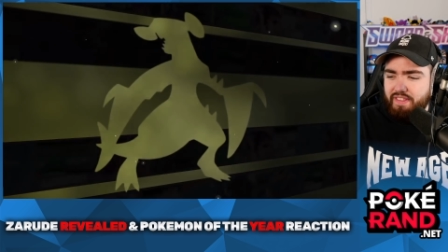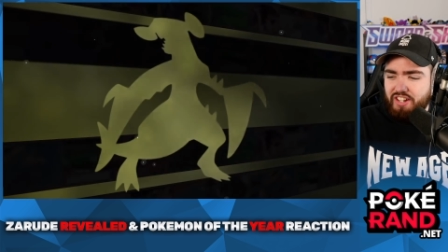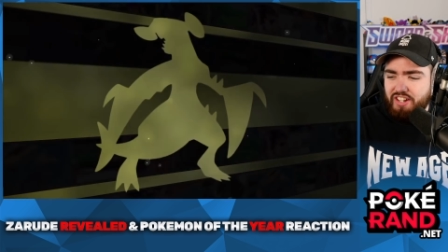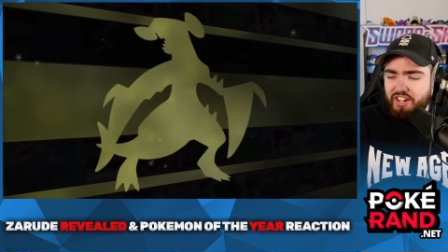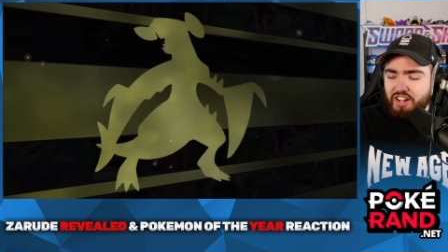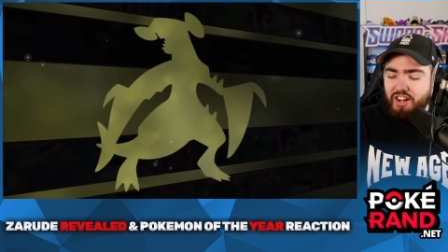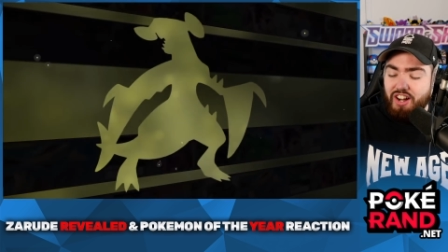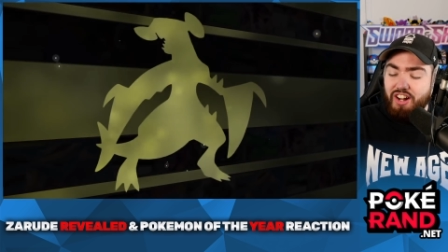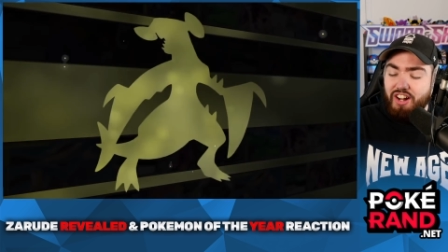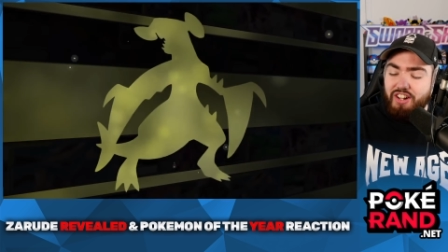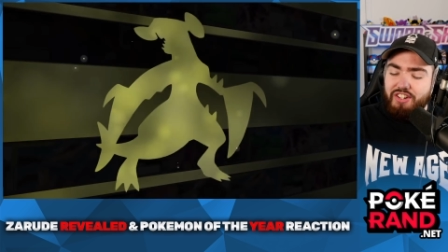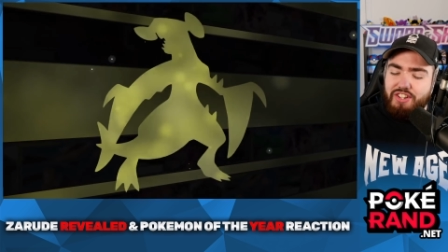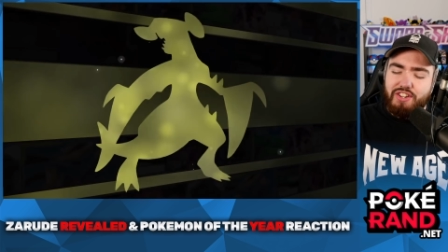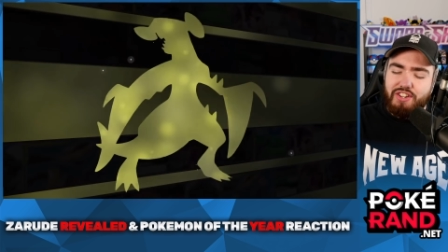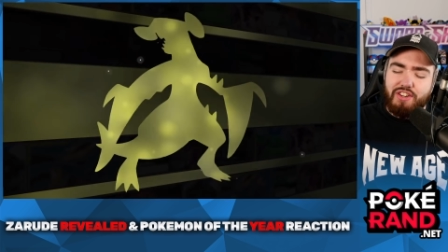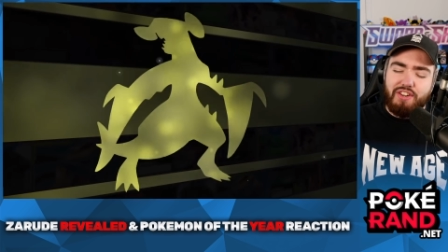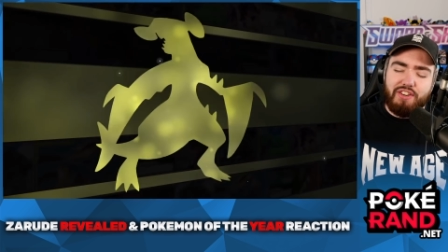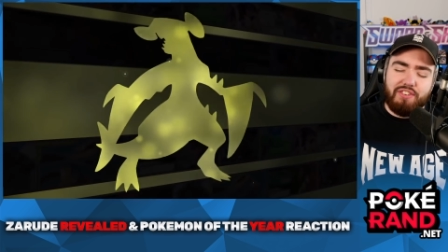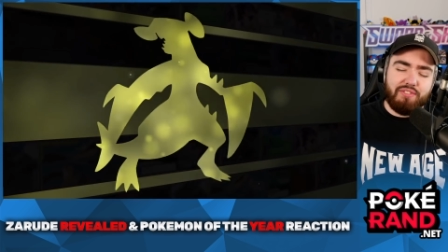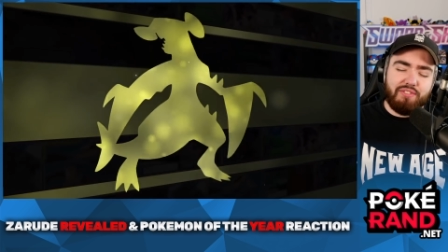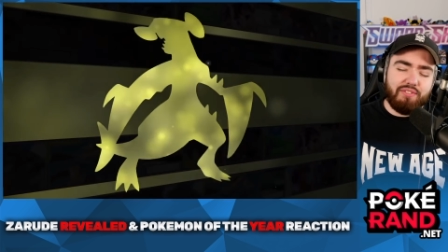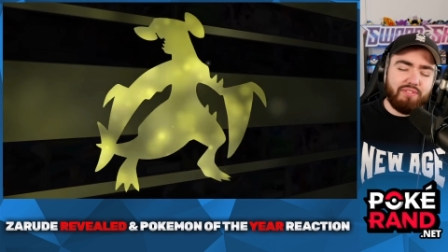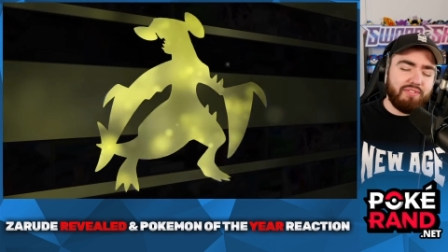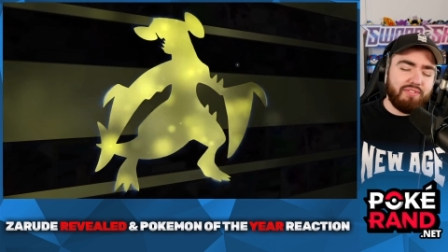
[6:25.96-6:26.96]

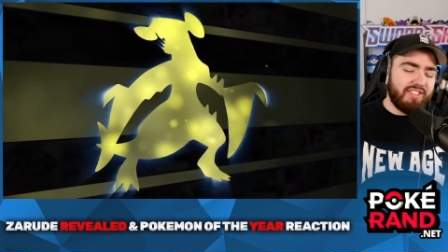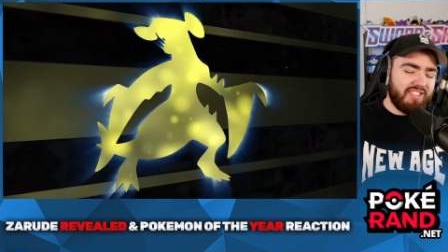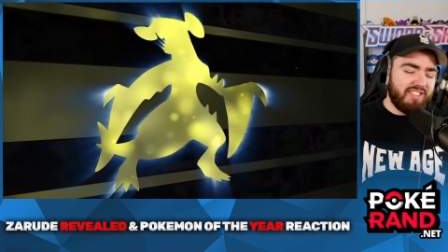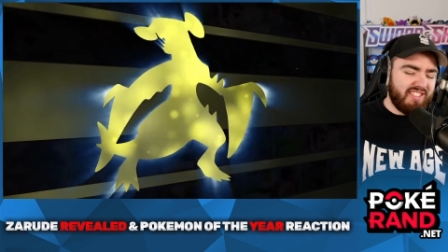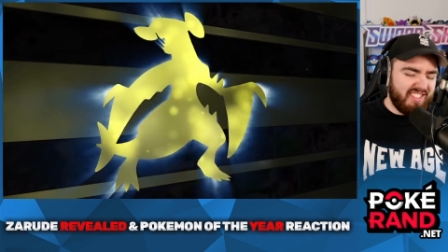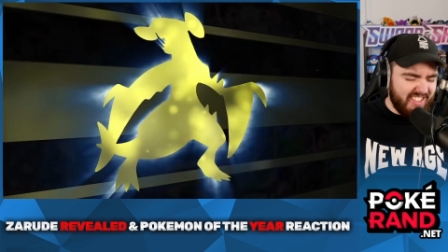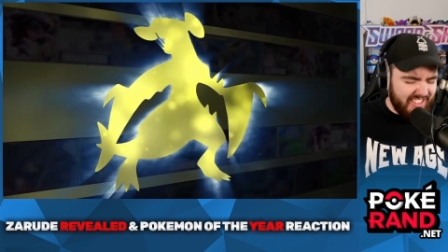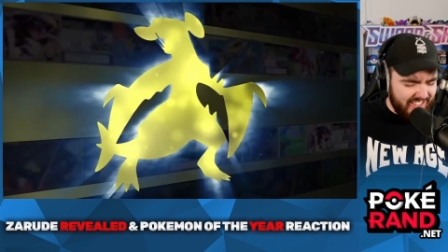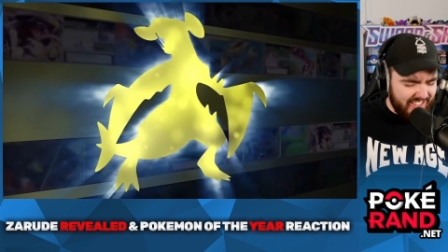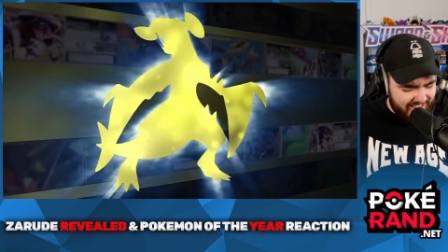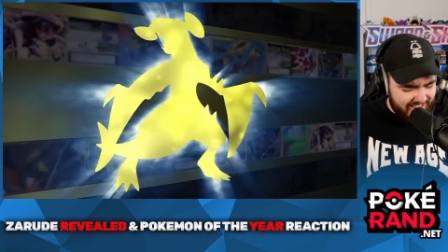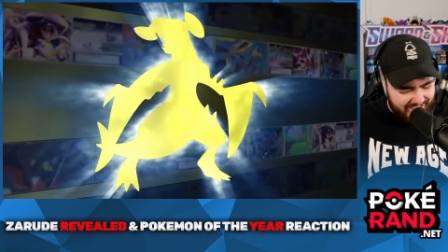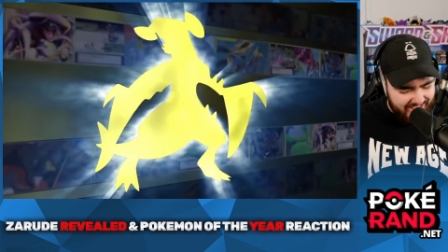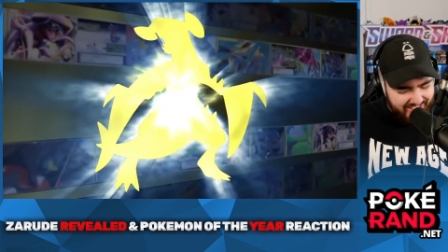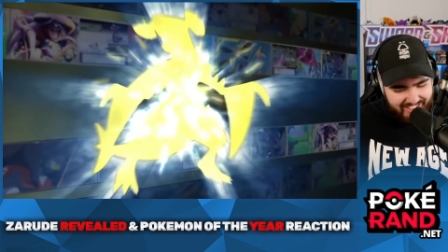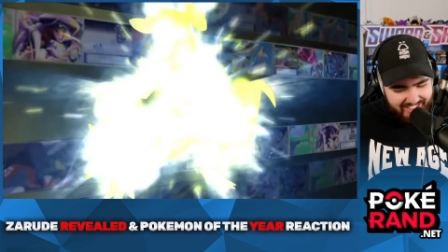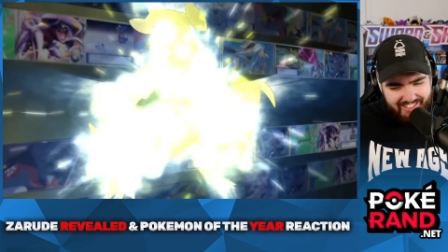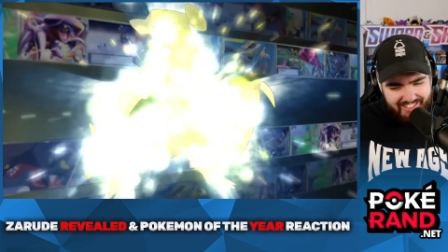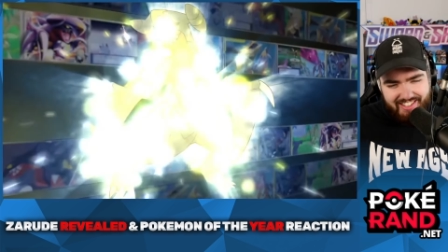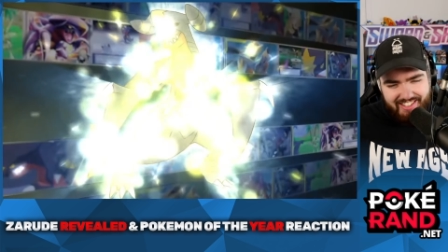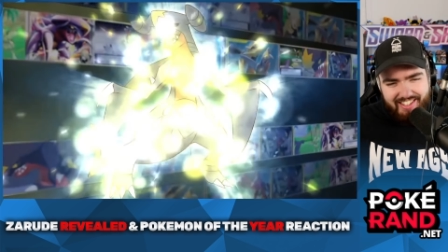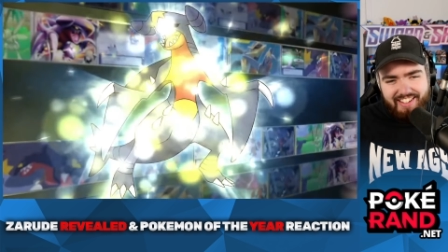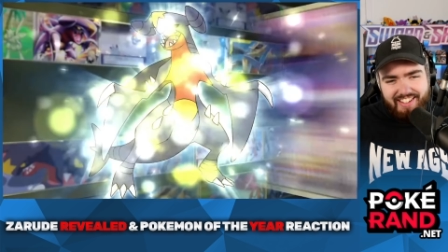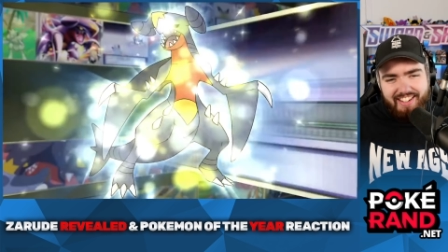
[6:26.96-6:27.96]
Garchomp. Oh.